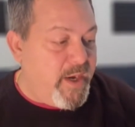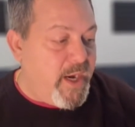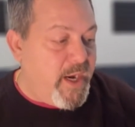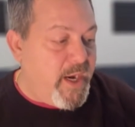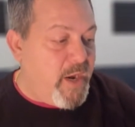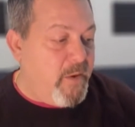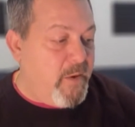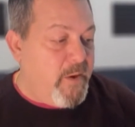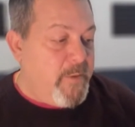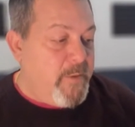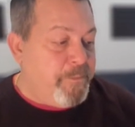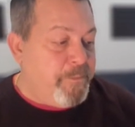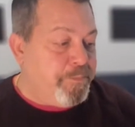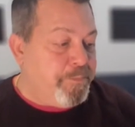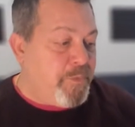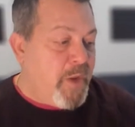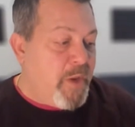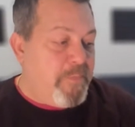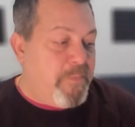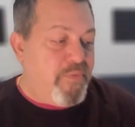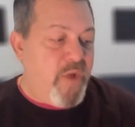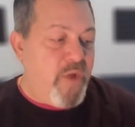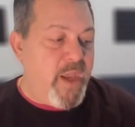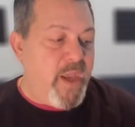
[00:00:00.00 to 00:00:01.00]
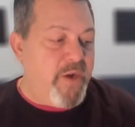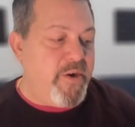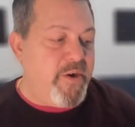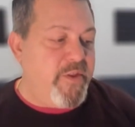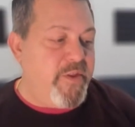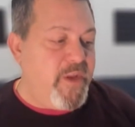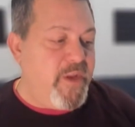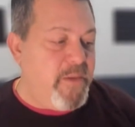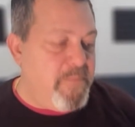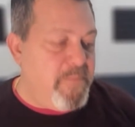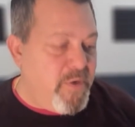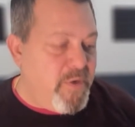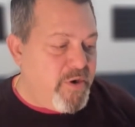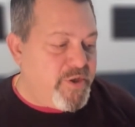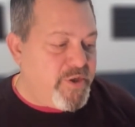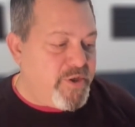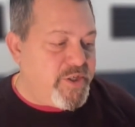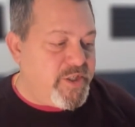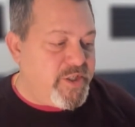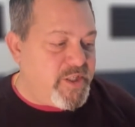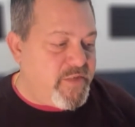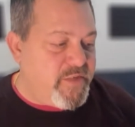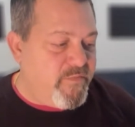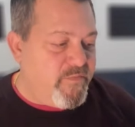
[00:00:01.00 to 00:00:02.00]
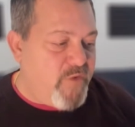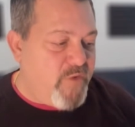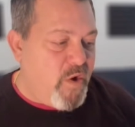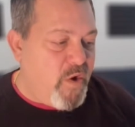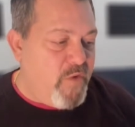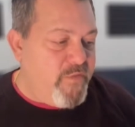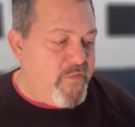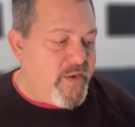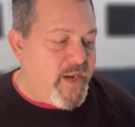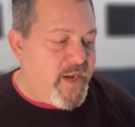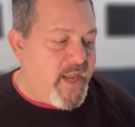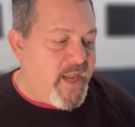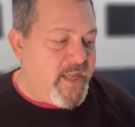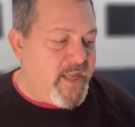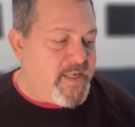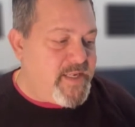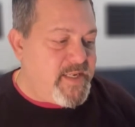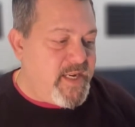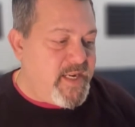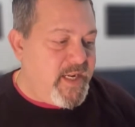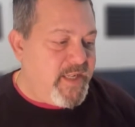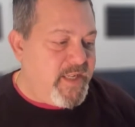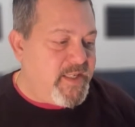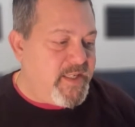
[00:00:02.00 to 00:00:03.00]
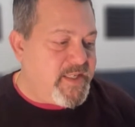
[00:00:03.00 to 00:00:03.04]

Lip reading: Now, prior to the emergence of COVID-19,